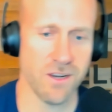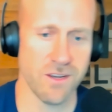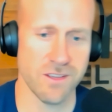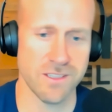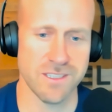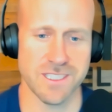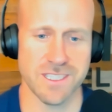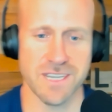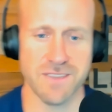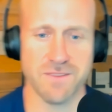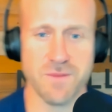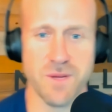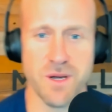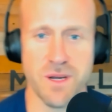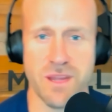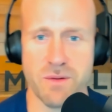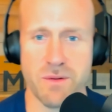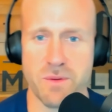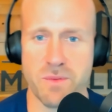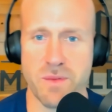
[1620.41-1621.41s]
this stuff, Mo,
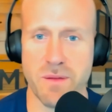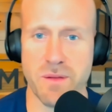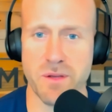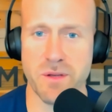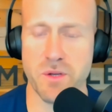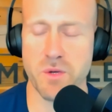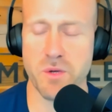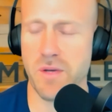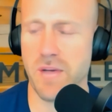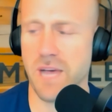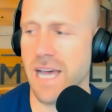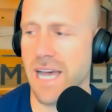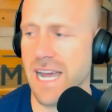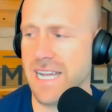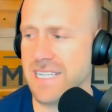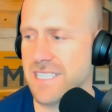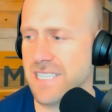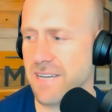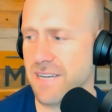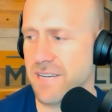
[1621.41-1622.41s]
that we probably do. But
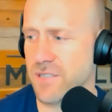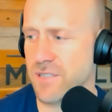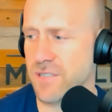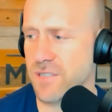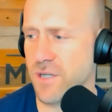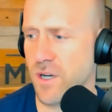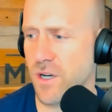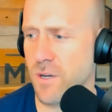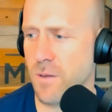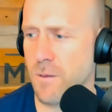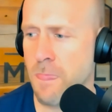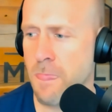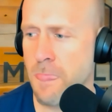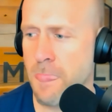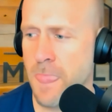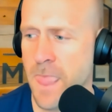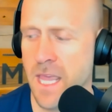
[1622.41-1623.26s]
I'd say, first of all,